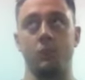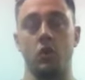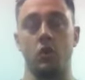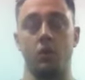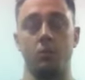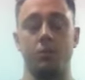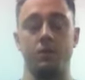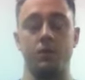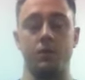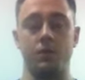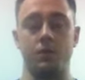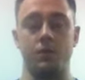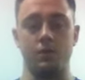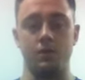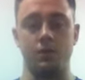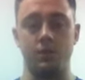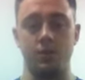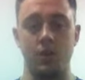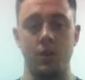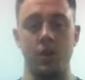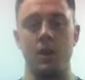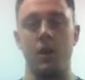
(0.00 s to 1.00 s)

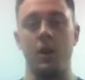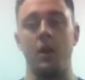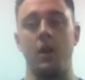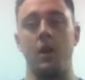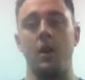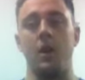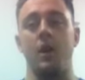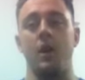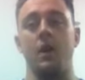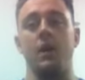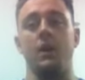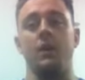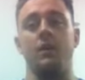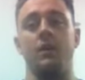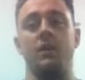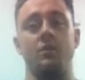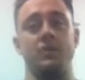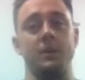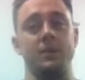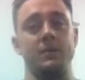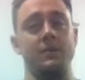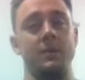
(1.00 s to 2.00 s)
competitions.
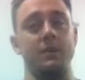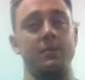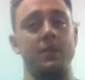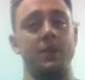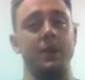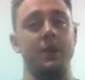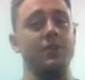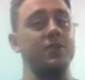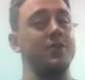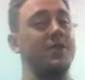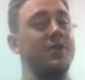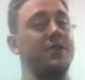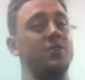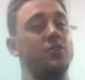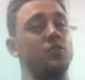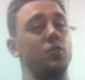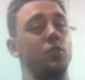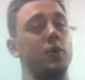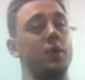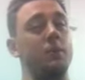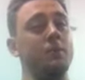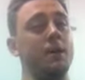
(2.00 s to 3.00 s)
There's been stipulation around a
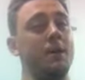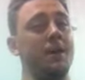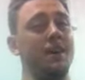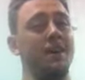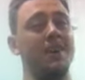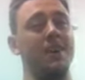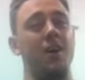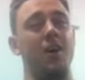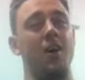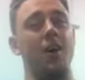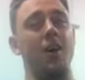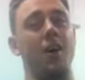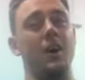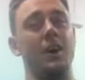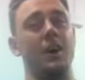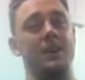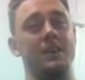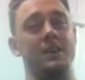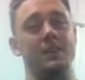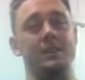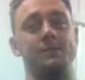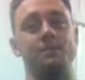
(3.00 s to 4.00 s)
swim.
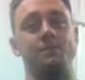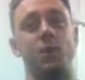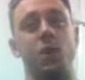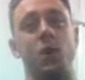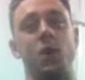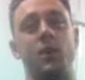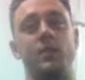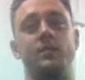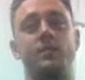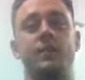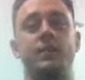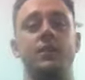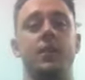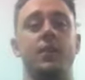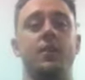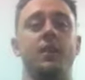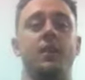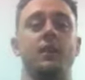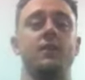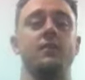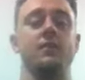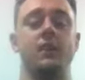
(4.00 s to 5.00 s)
I personally
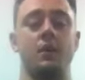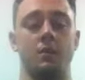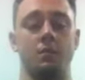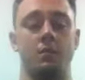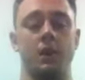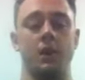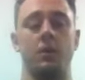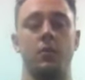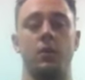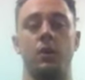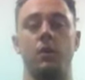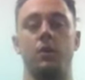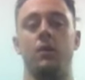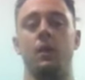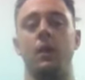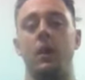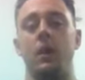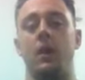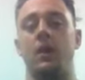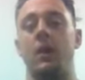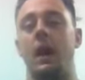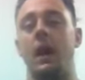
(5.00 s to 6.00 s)
don't think there's going to be one.
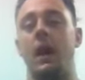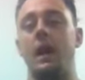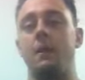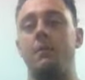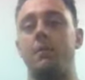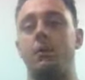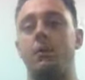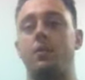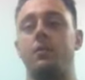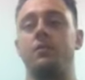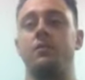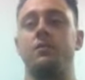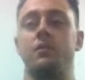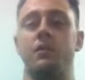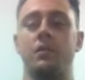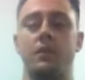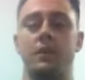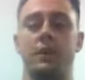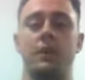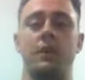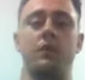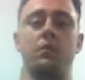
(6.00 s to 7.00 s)
Because
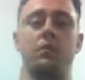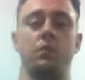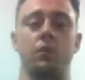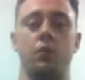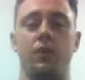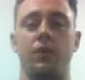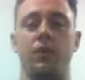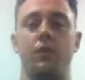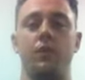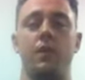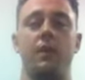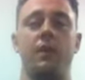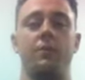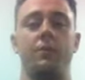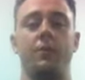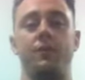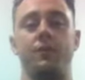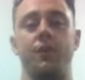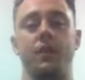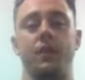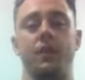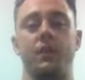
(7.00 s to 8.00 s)
with the way they've
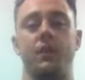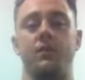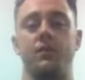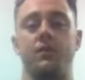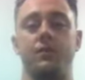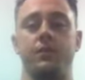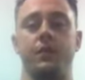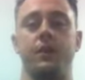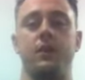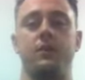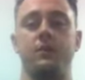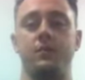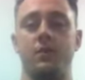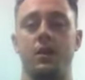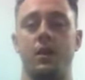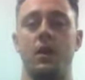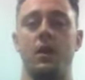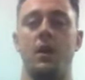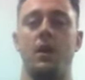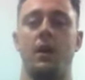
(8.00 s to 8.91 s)
been running these events,